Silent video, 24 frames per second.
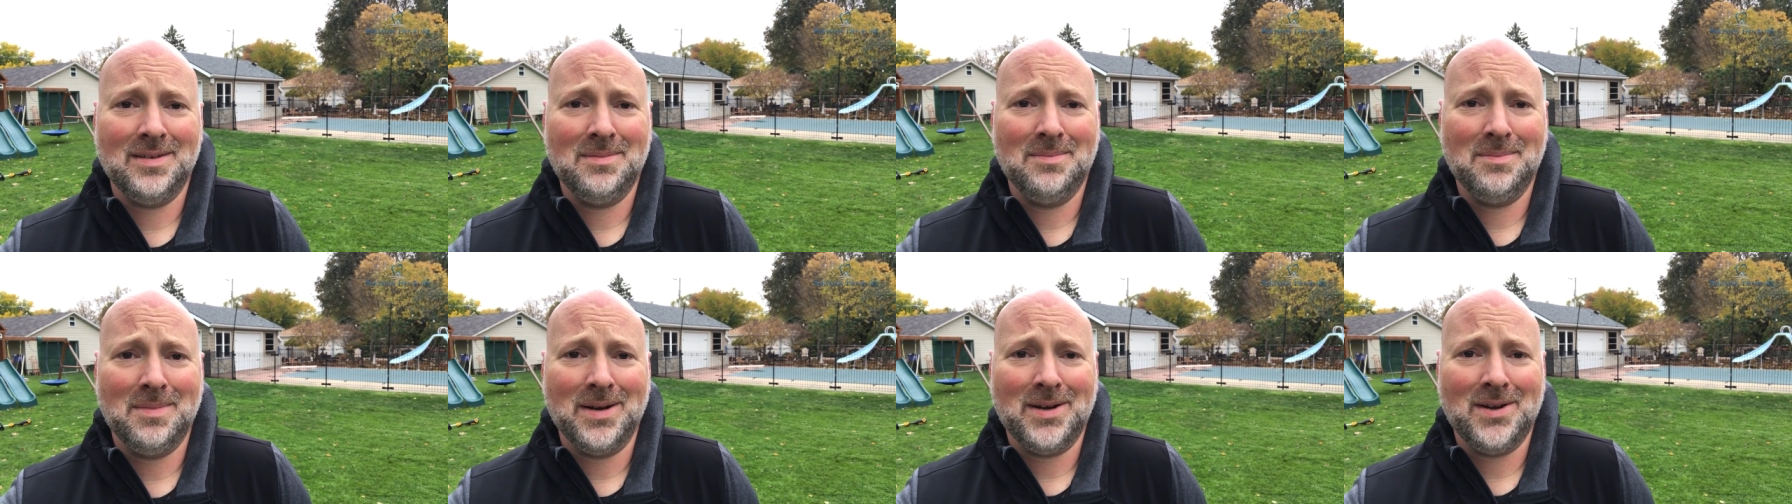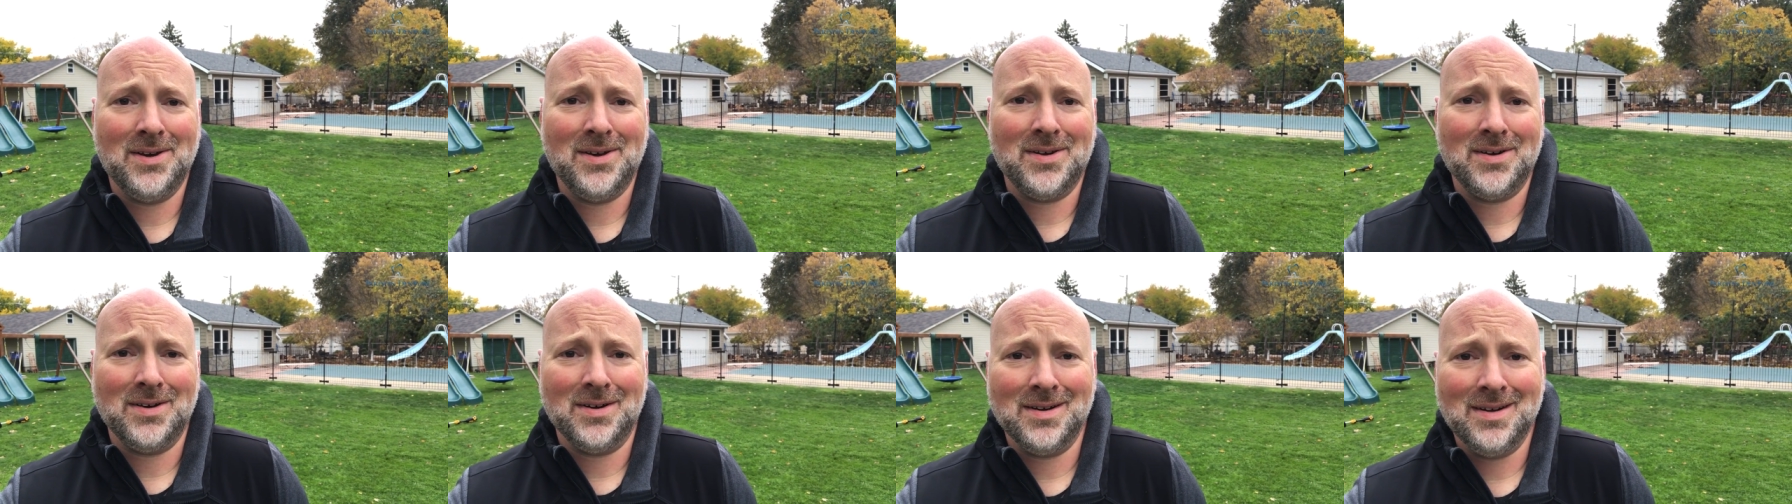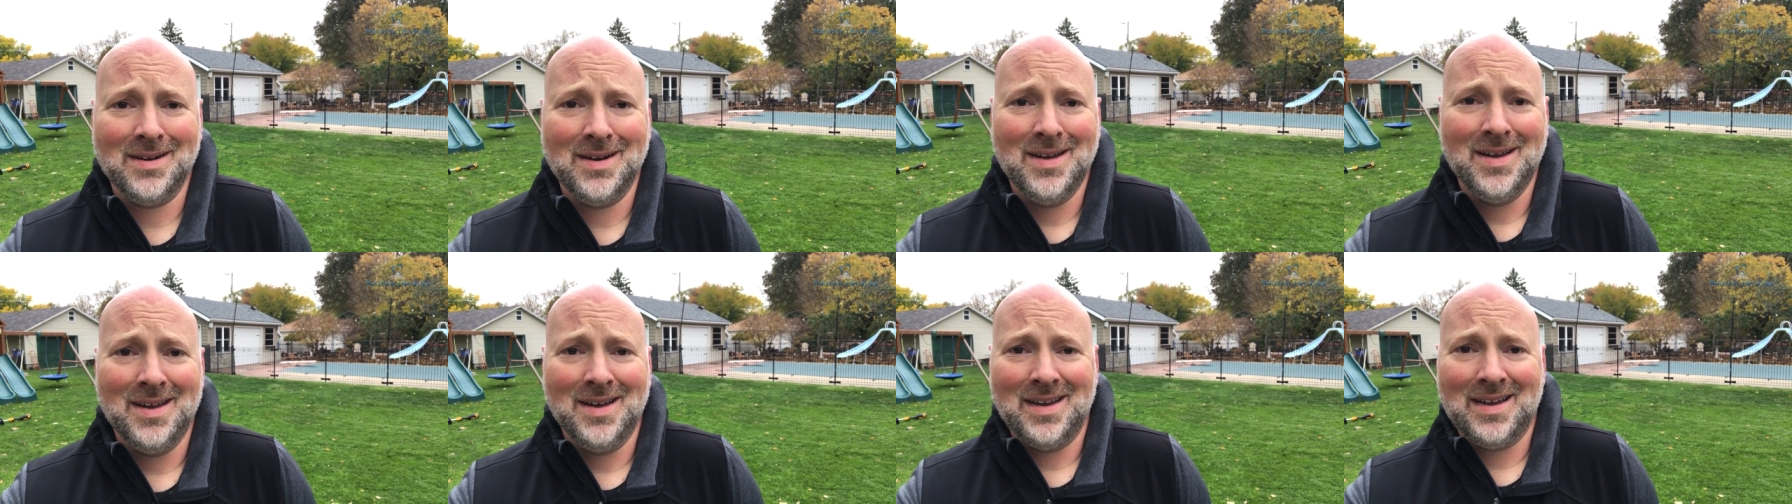my daughter
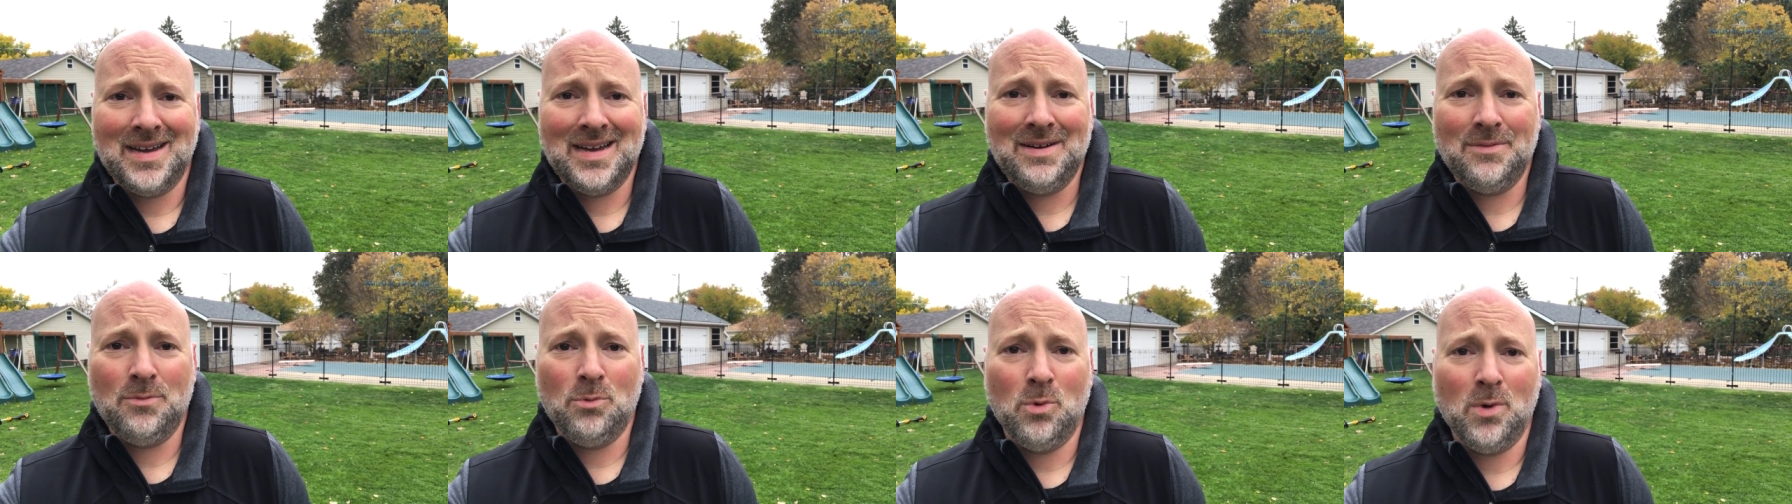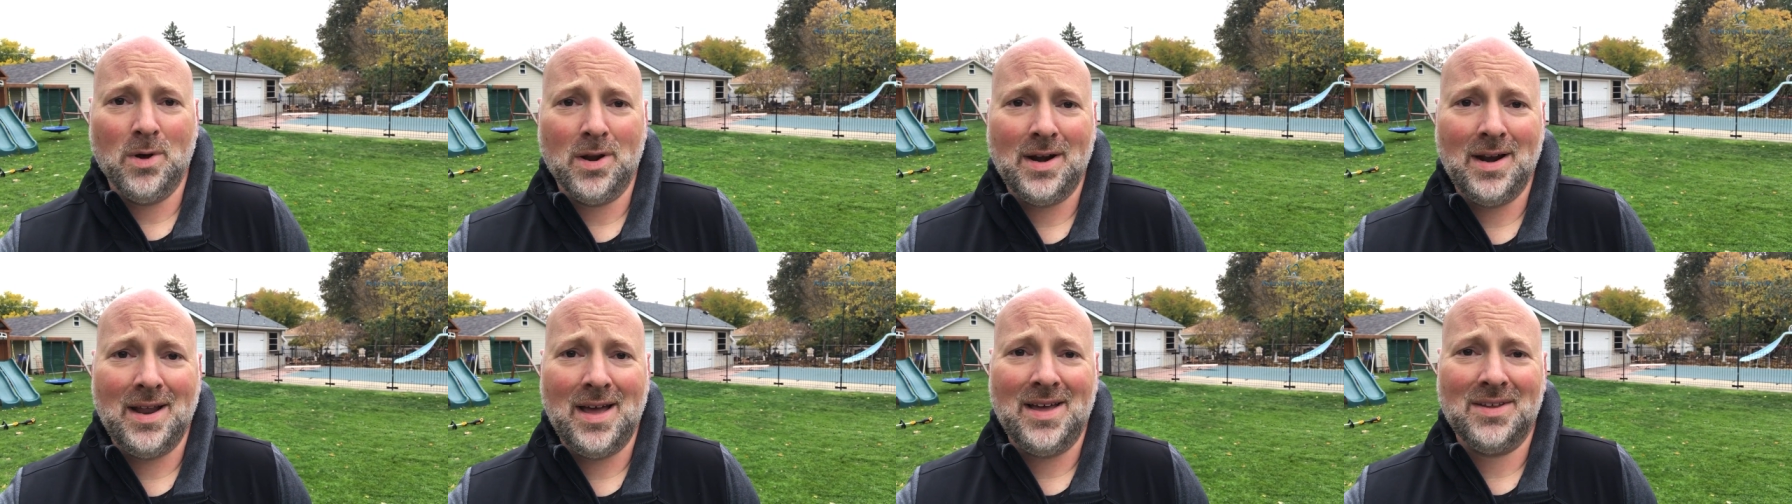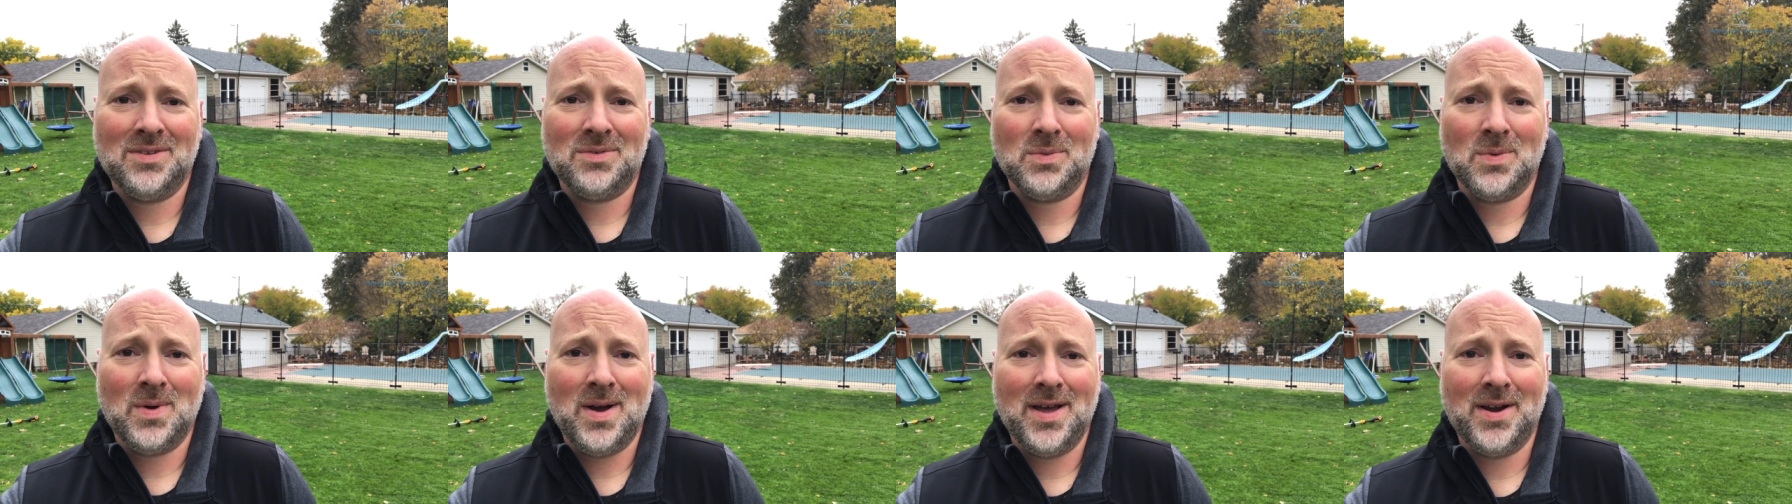have one
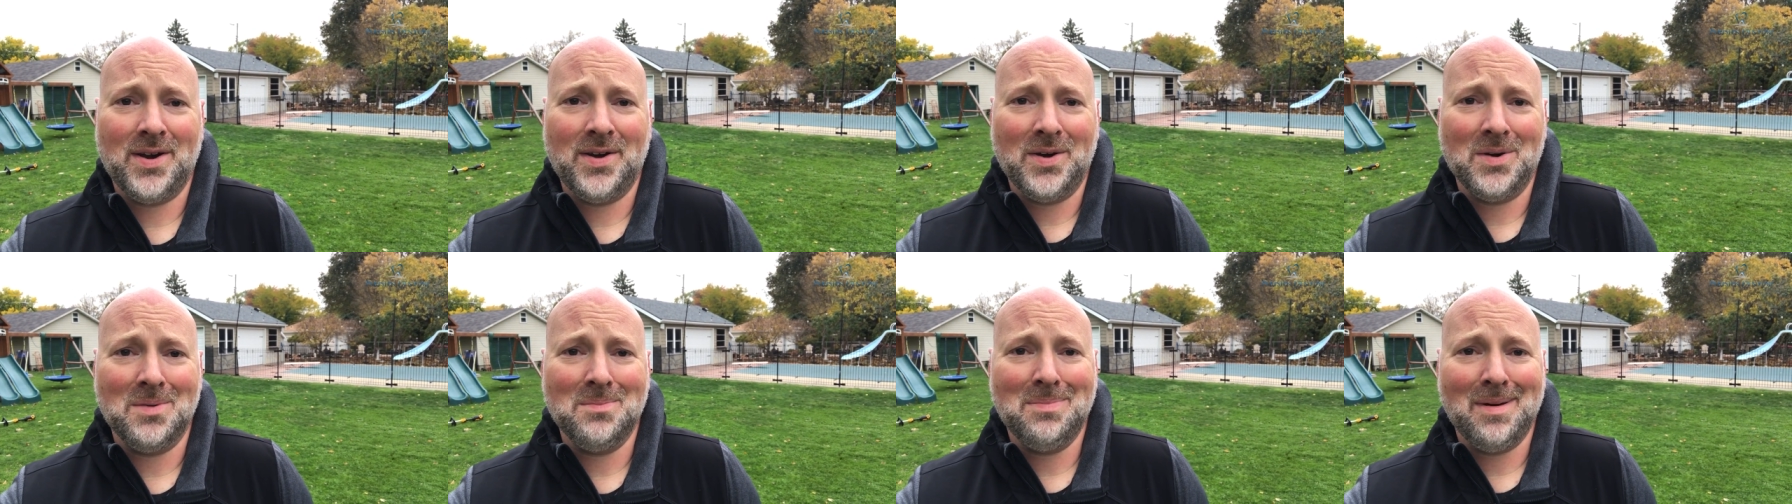last ride on her